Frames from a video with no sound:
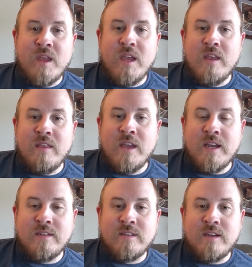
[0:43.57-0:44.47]
and
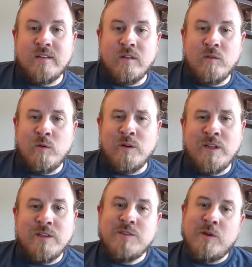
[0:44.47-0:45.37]
that the Lord
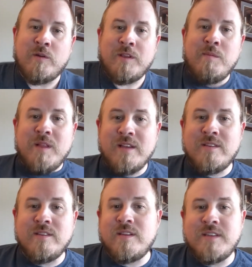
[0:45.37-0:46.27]
certainly
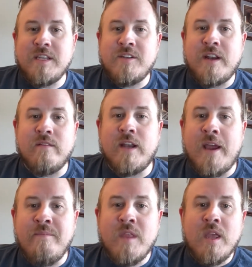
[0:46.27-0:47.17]
blesses us each and every day.